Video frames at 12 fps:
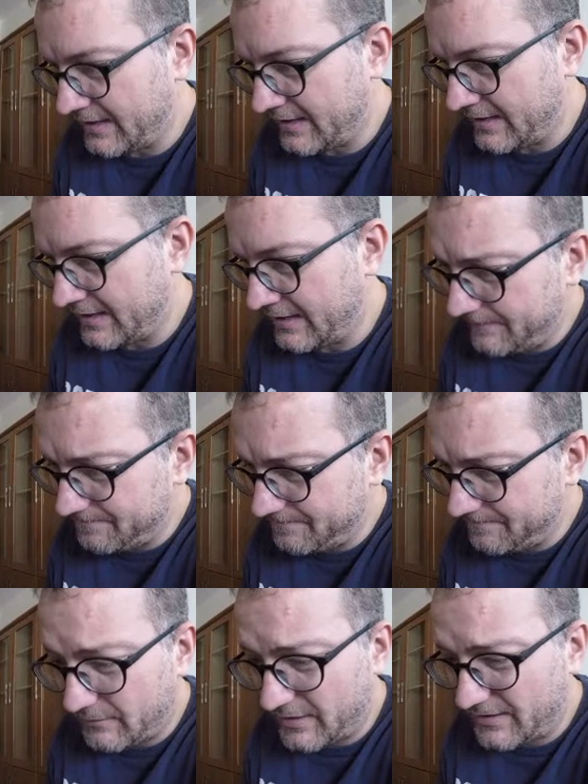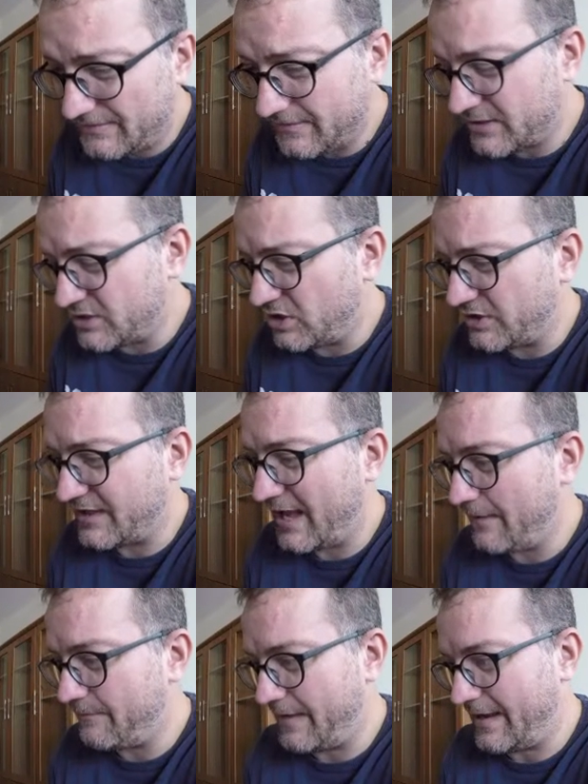it's not
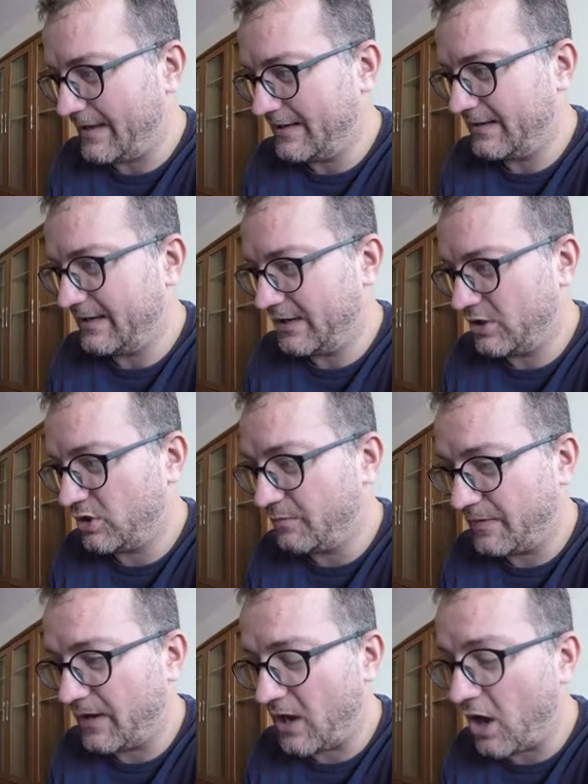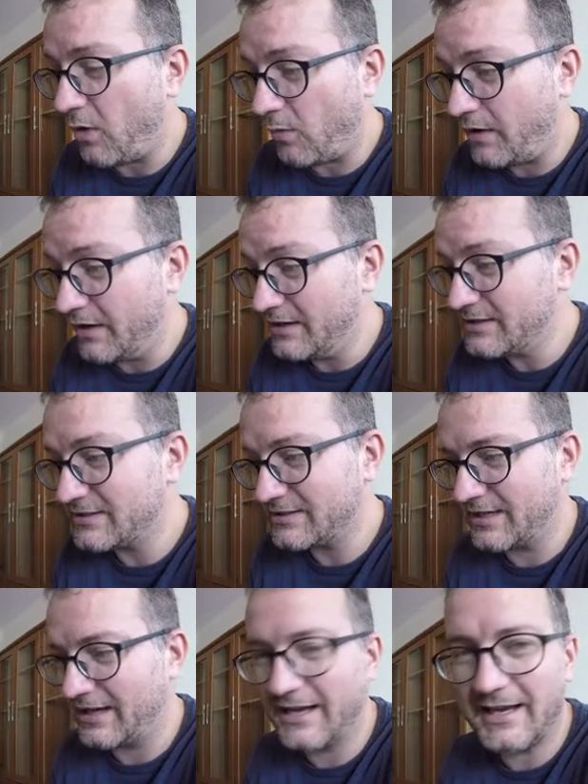that bad. It could be a lot worse.
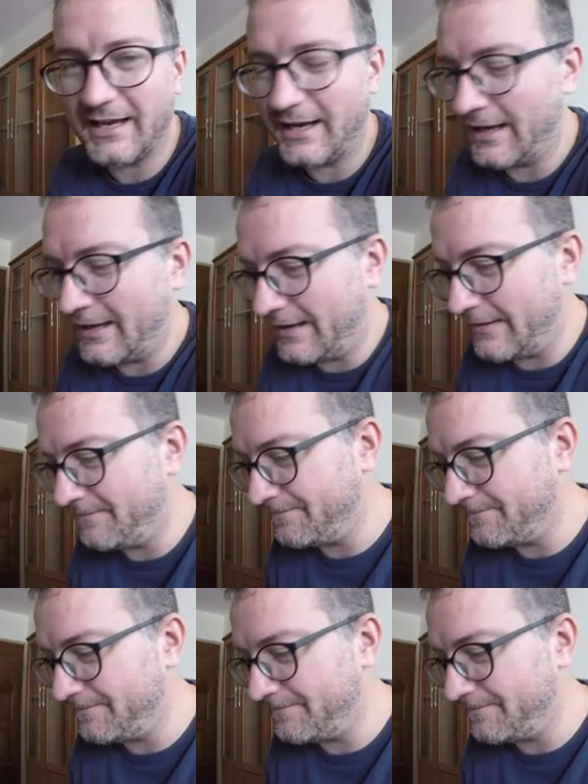That's